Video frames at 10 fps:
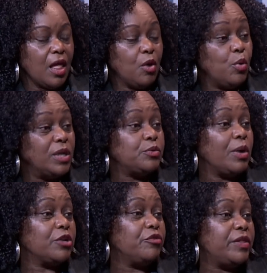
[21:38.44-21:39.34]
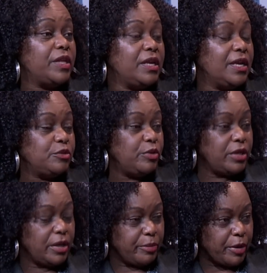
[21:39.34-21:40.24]
who has worked over the years with the
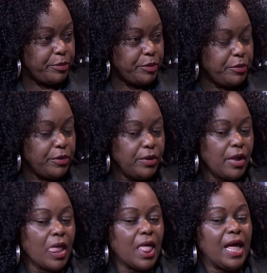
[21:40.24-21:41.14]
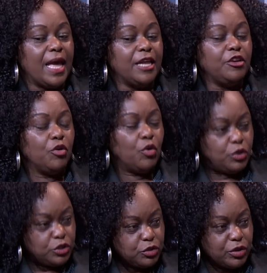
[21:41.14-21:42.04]
Kibra people, and
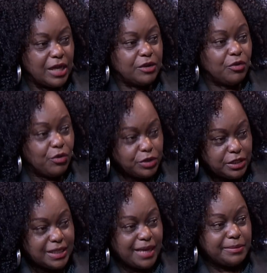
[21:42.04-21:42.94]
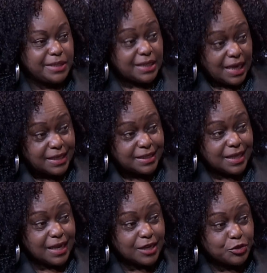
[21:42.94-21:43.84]
also that ODM says
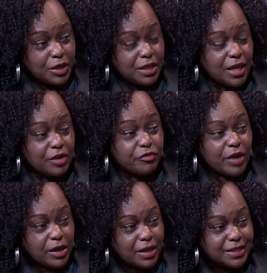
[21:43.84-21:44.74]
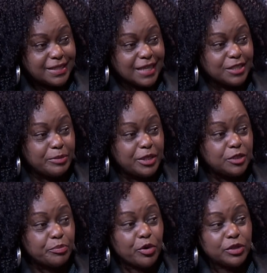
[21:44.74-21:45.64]
that actually that violence has been
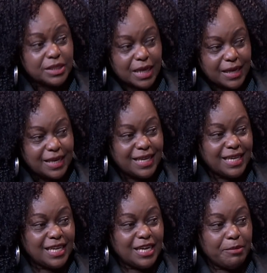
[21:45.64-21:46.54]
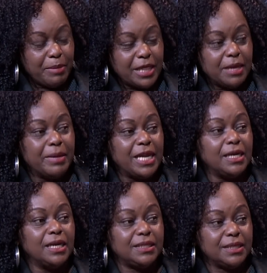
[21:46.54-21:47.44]
sponsored by the
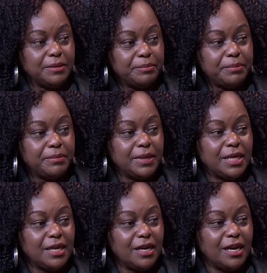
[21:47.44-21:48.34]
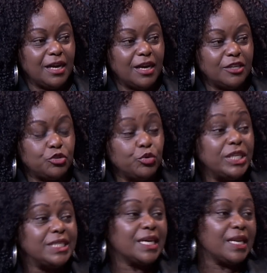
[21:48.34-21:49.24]
Mariga team to
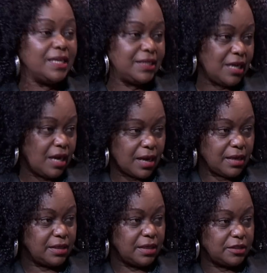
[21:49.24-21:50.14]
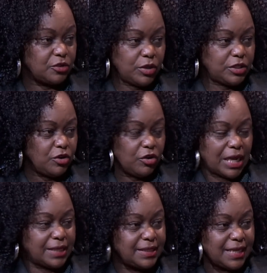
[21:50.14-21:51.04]
discredit our candidate. So it's not
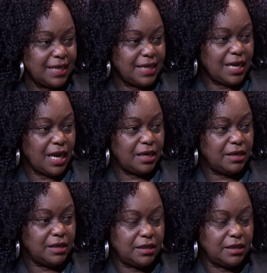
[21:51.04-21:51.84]
us. And